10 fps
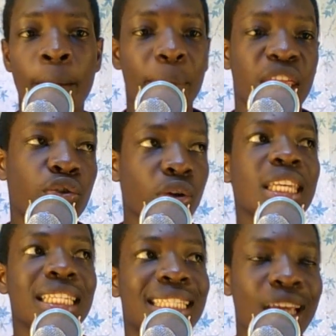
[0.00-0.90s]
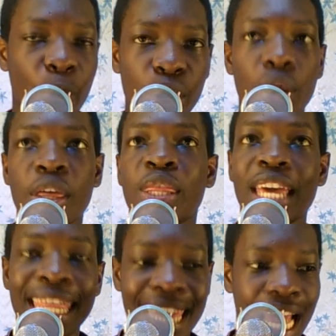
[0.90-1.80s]
But the truth is, they were not,
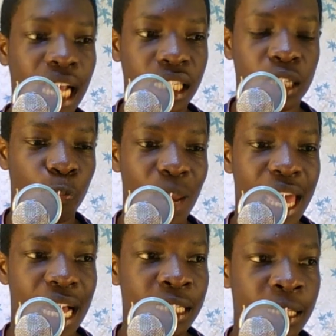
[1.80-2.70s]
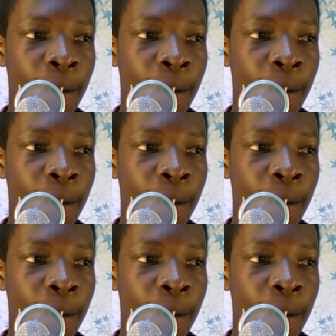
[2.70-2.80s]
the excess players